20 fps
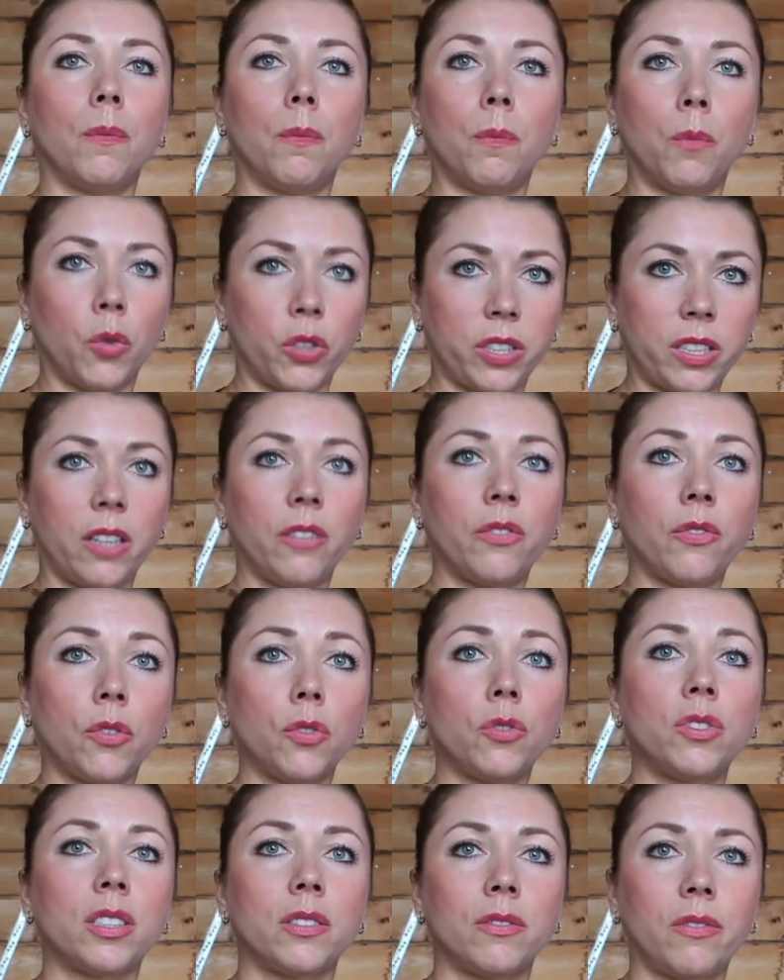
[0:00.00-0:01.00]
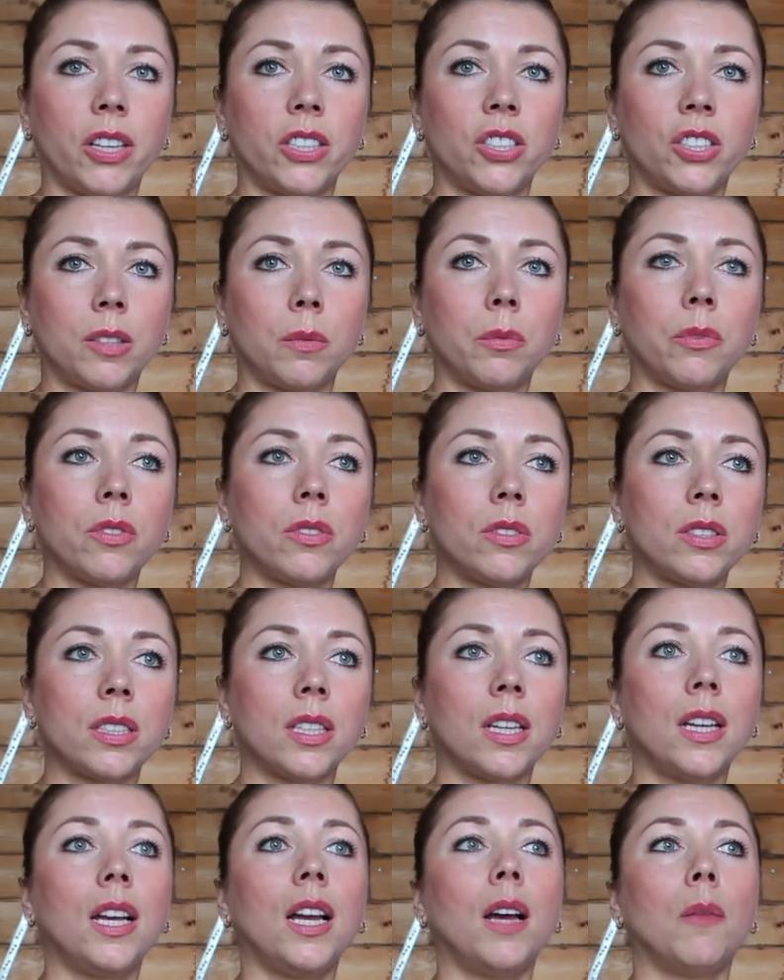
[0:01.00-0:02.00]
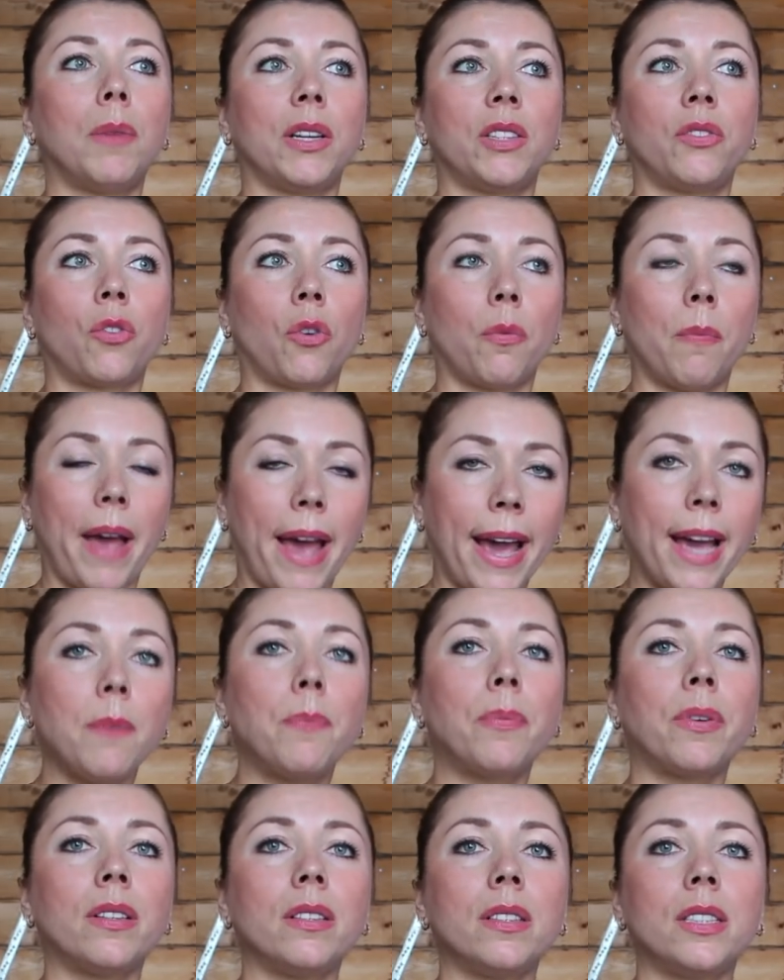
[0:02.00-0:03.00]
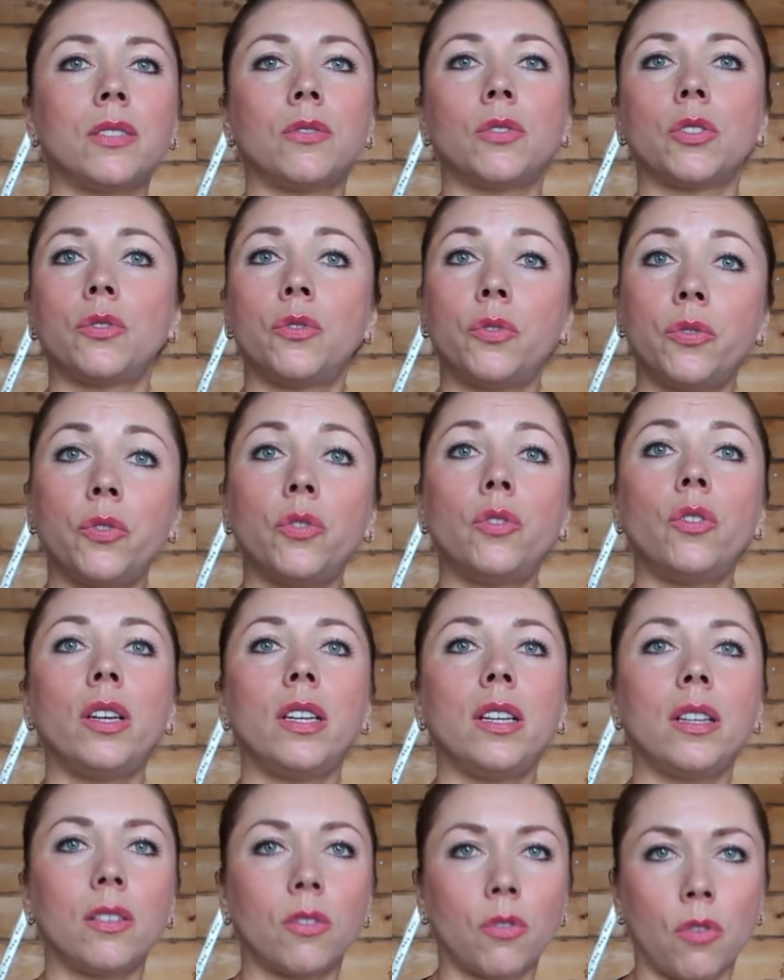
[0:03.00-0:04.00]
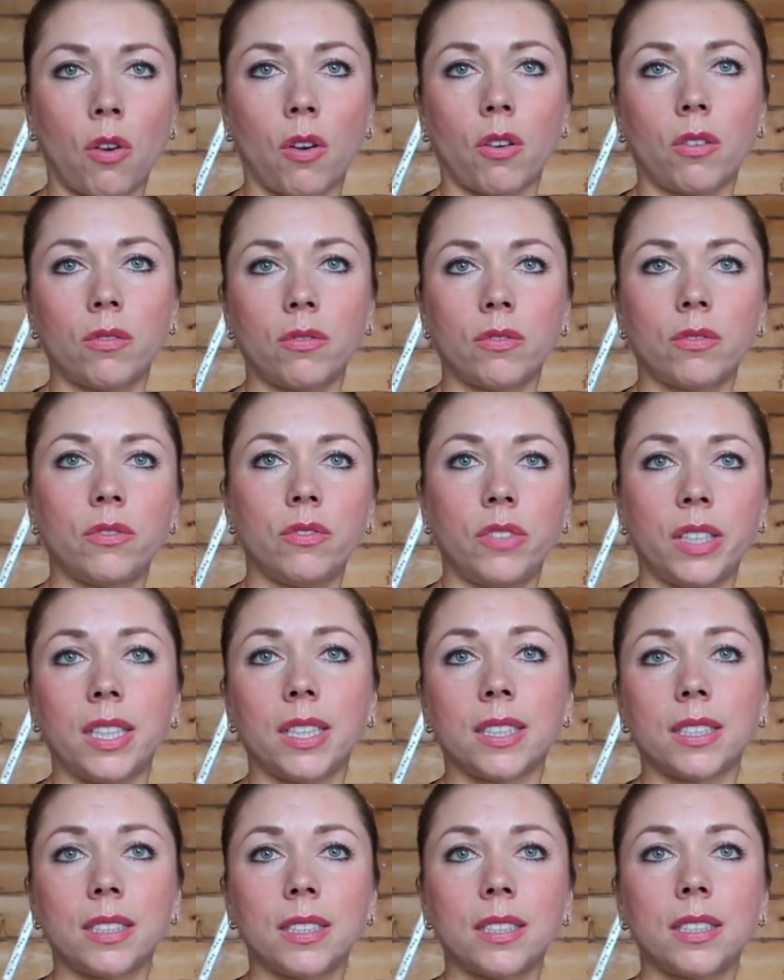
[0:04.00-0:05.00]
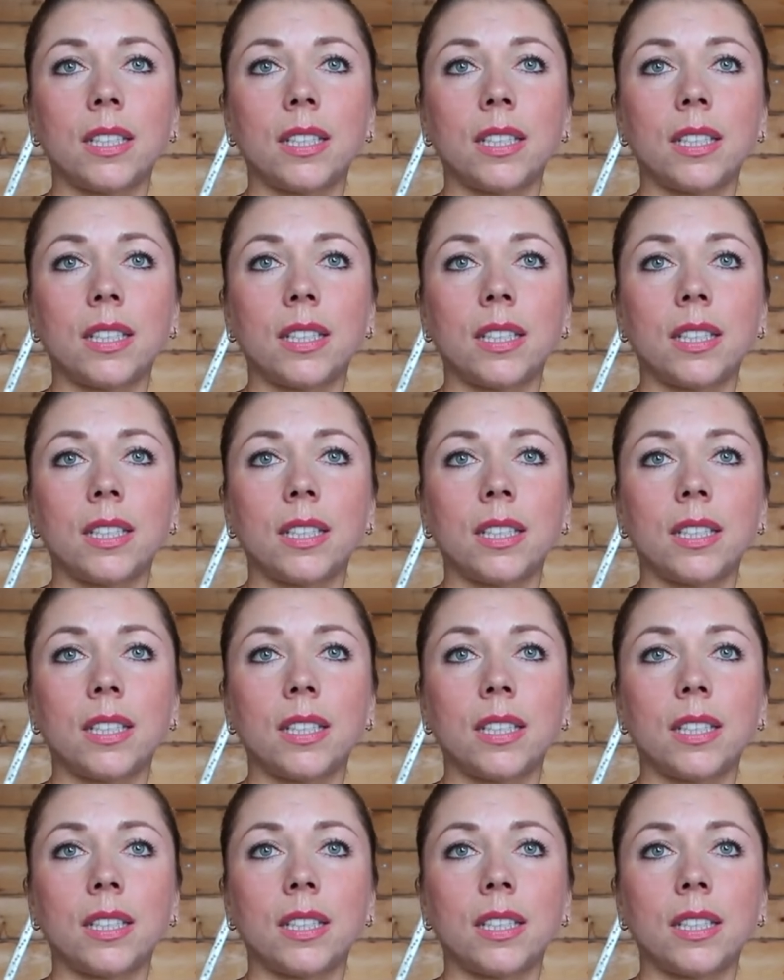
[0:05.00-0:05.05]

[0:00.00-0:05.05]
mostly fruits and vegetables, but from April it was fully raw vegan.